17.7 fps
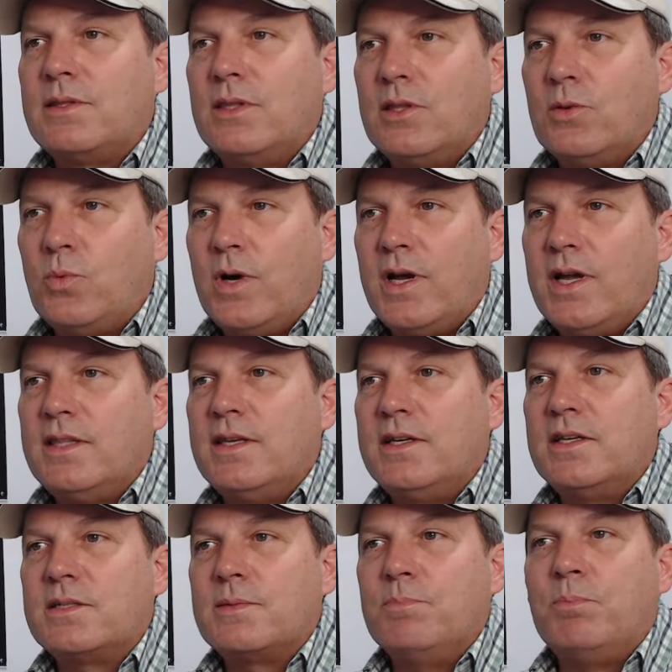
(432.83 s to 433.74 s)
way
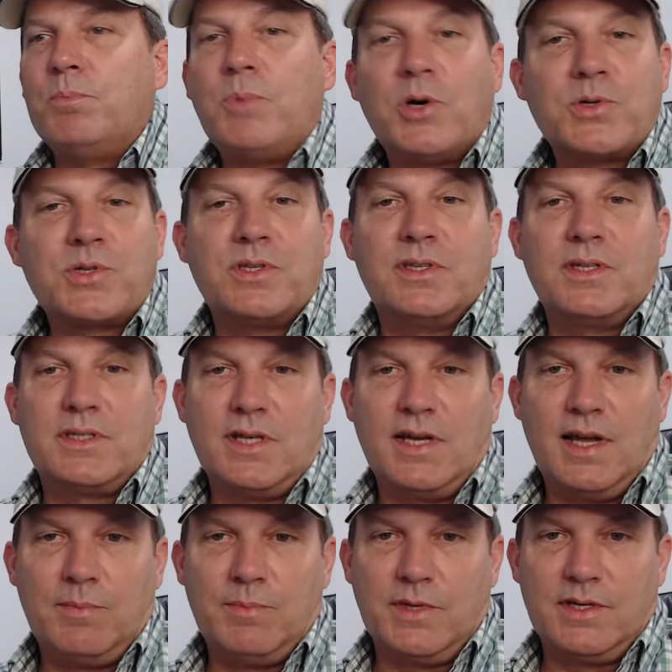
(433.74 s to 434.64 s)
that it's most of the
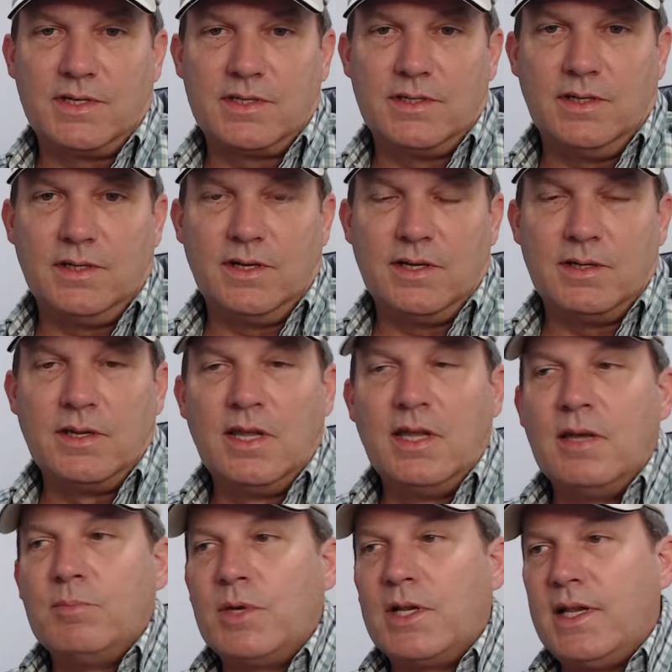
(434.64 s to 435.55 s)
time that it's done.
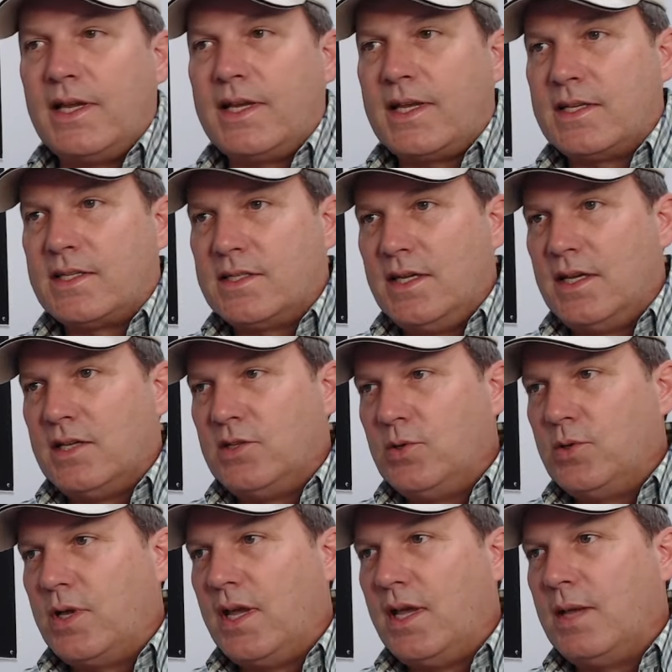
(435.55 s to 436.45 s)
But like I said,
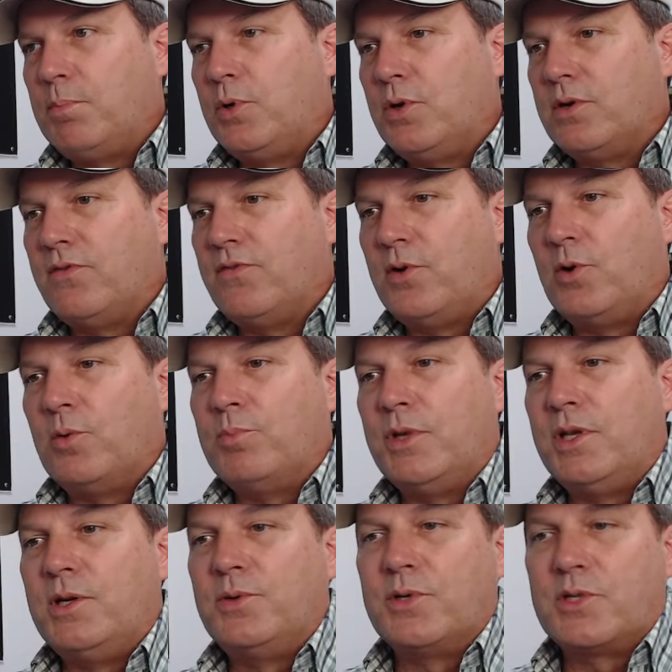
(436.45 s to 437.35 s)
you can put a
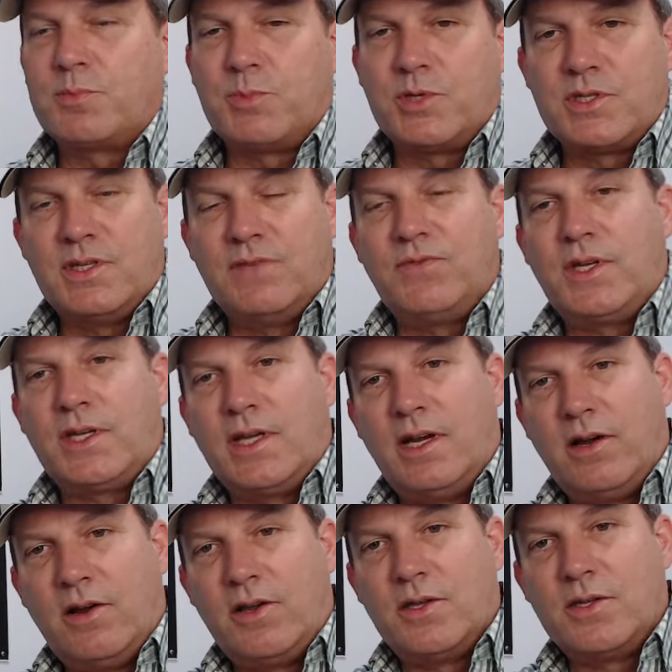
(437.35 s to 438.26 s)
voltmeter in specific
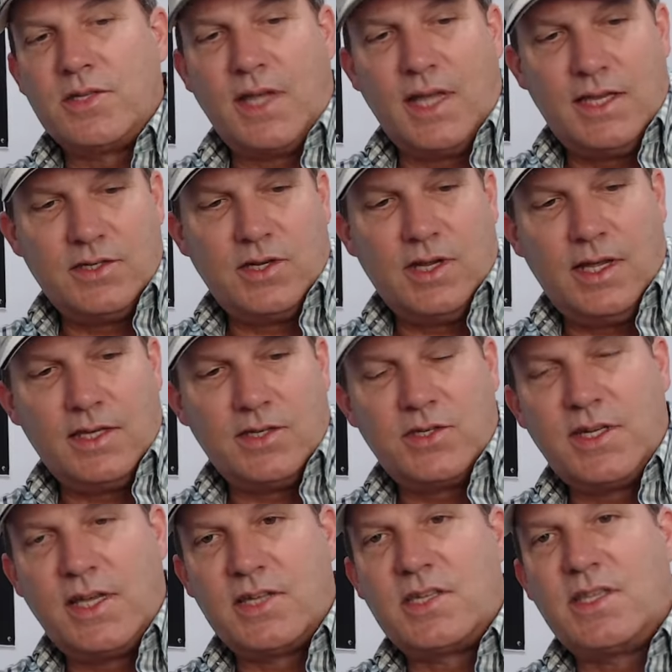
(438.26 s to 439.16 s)
areas
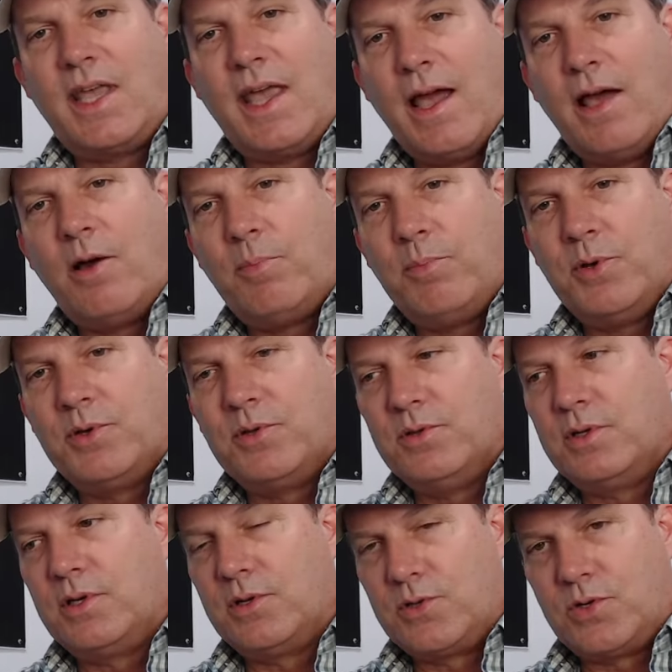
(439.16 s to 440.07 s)
and test the output
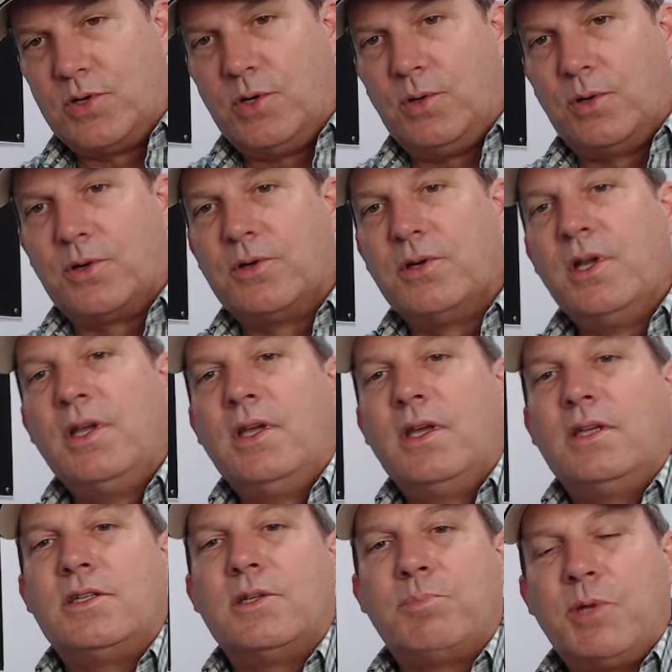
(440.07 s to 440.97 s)
of the controller
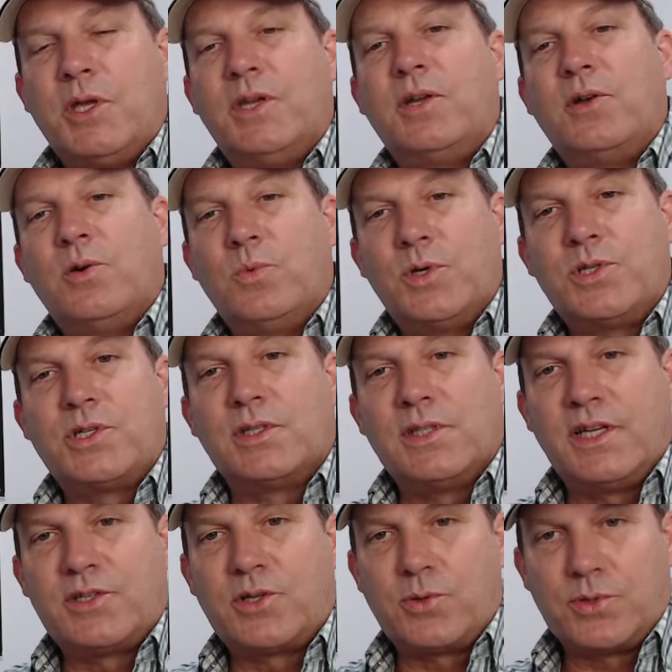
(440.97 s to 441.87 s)
depending on which
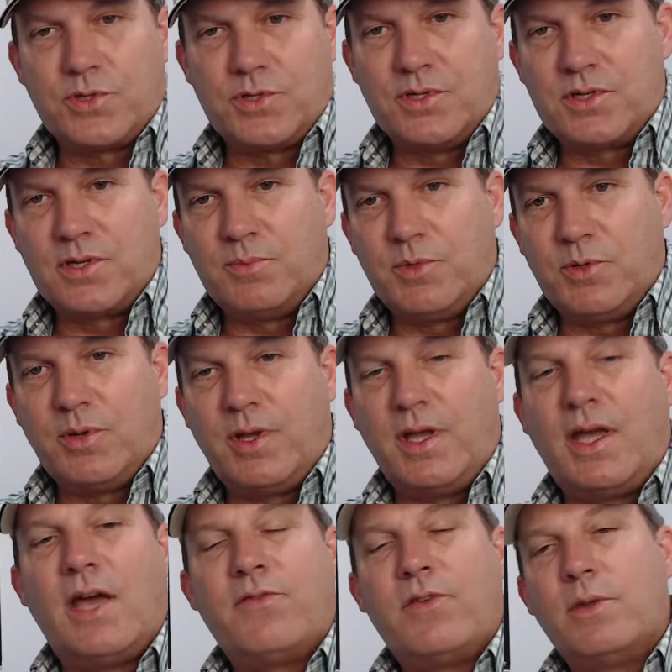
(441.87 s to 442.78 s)
electrical system you
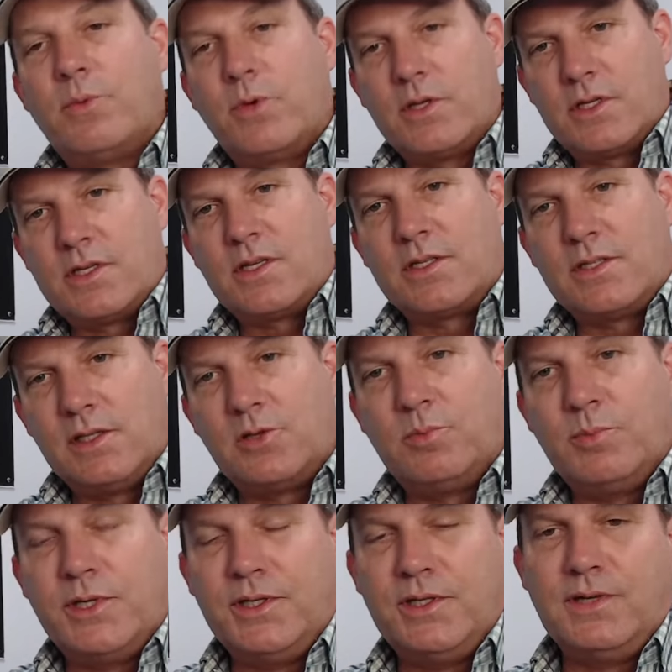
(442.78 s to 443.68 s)
have. It's a
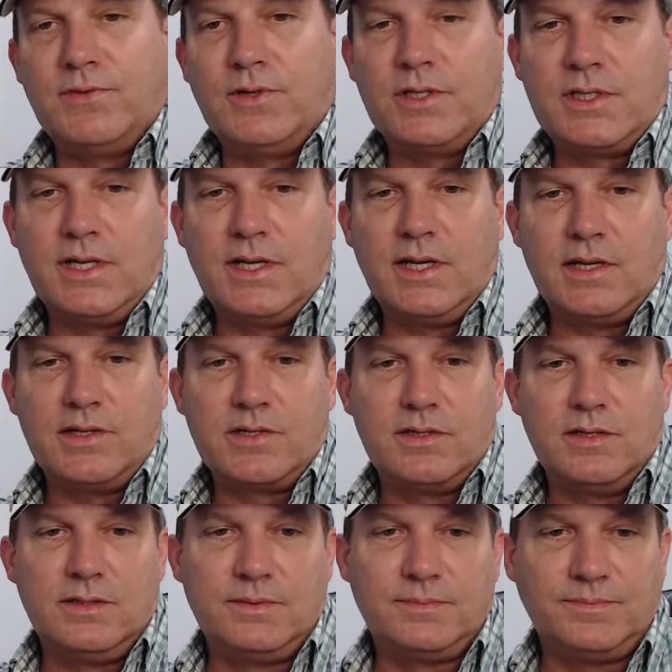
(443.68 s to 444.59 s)
little bit different test.